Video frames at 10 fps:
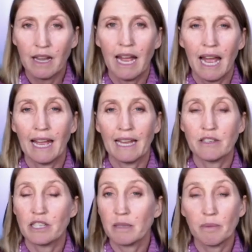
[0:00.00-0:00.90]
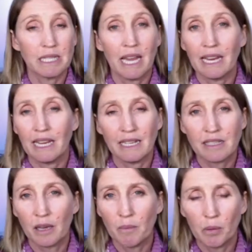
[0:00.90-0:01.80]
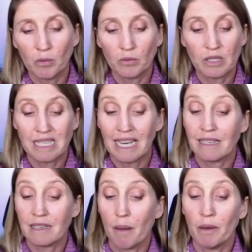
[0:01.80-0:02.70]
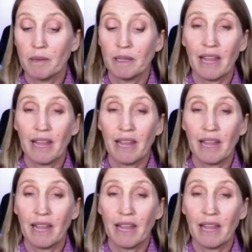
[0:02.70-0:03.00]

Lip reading: And just by taking a simple zinc supplement,